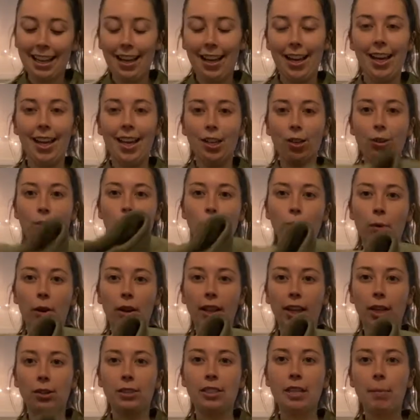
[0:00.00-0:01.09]
And you just wear it
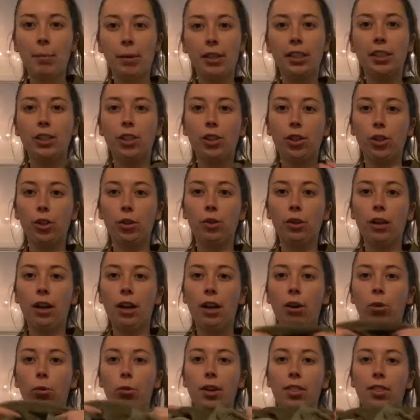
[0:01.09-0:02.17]
like you typically do
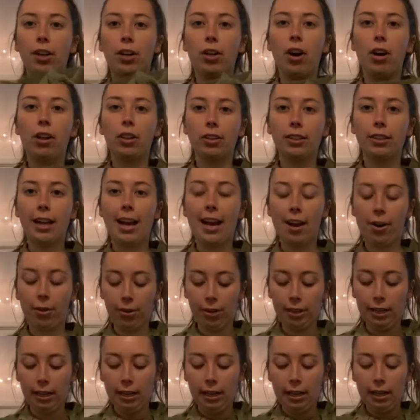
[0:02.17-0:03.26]
with the collar down.